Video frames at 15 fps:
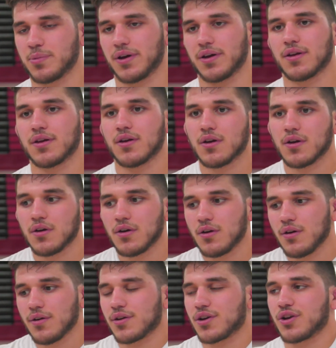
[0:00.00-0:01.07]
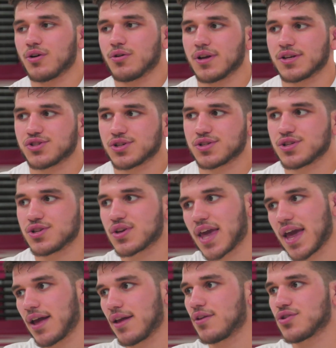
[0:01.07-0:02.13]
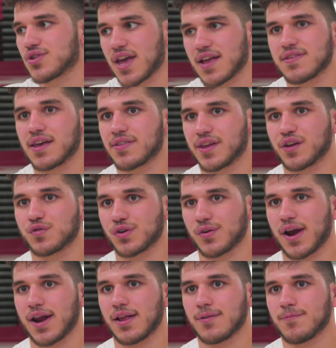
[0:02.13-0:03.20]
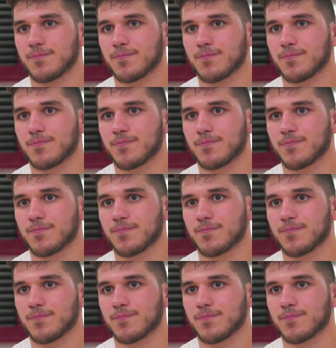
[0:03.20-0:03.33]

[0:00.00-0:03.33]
But you know, it's just, you can't take things for granted.